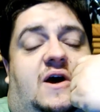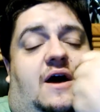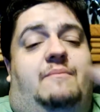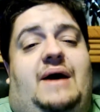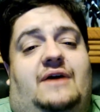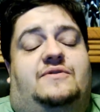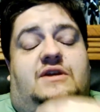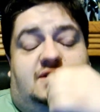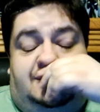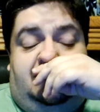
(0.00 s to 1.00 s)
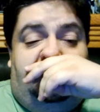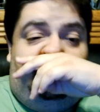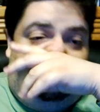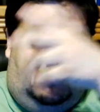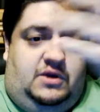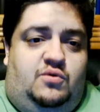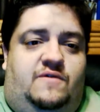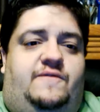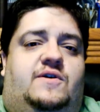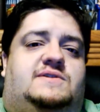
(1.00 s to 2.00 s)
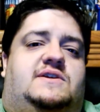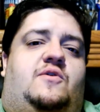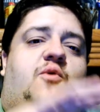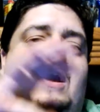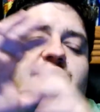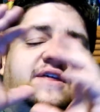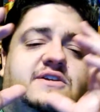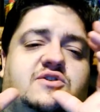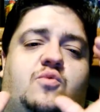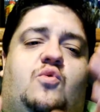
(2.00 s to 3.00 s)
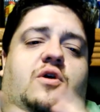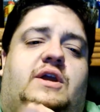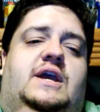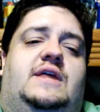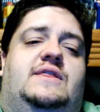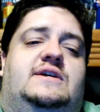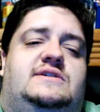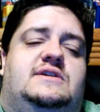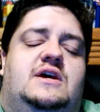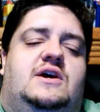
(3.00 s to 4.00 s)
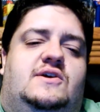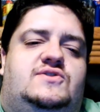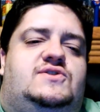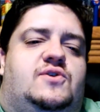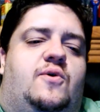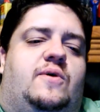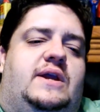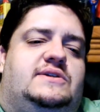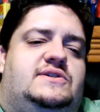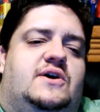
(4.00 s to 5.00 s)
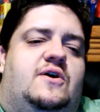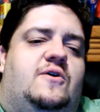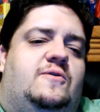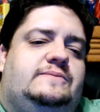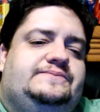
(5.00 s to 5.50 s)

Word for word: about this universe and the way things are working in this story. So,